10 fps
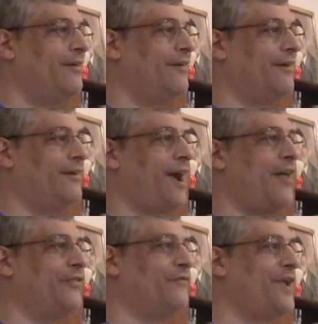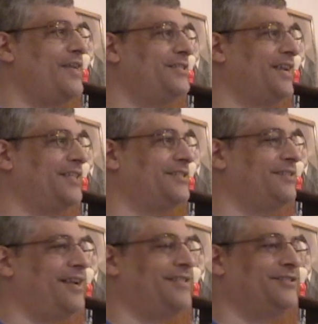on the face gets
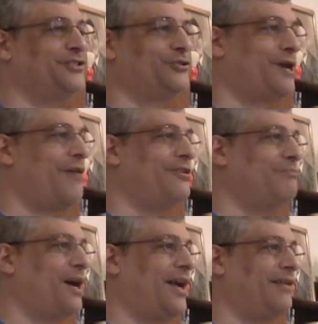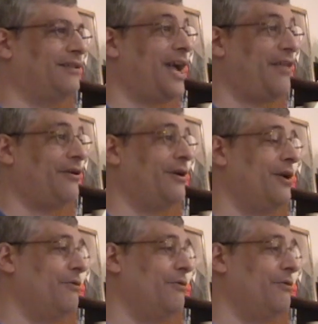nice and surrounded by lather,